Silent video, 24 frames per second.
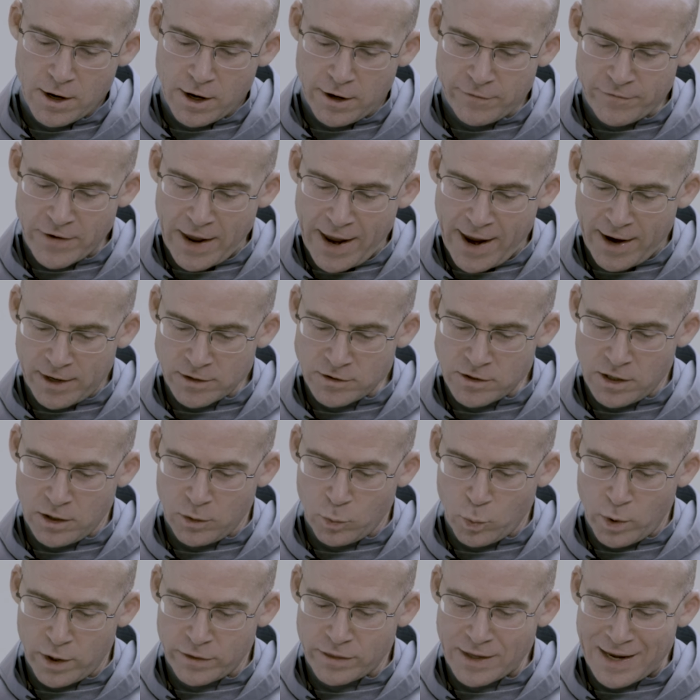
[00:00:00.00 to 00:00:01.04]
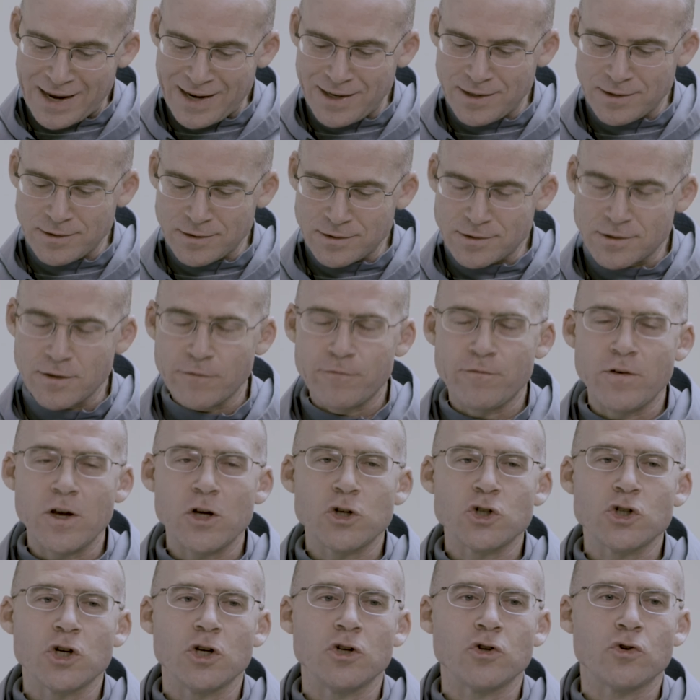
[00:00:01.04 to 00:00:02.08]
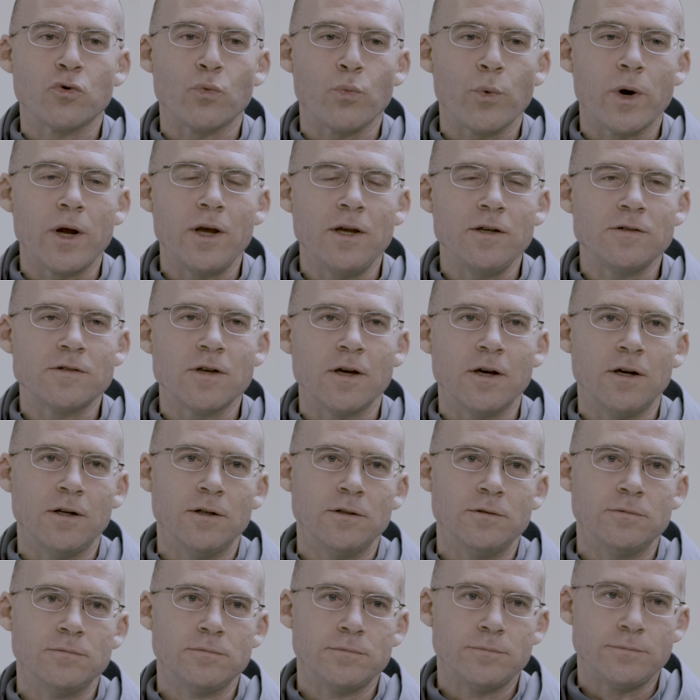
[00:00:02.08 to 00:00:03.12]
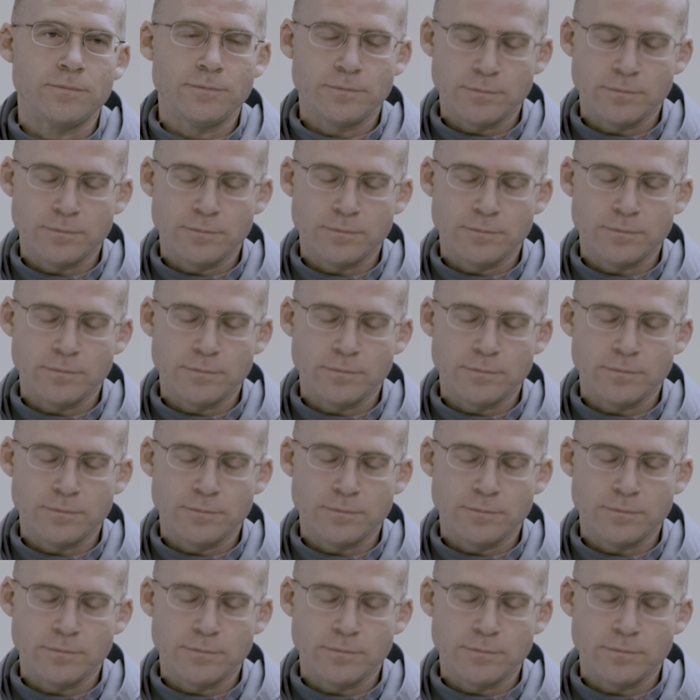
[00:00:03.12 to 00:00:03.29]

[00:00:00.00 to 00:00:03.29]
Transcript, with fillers: of acting with insufficient reason,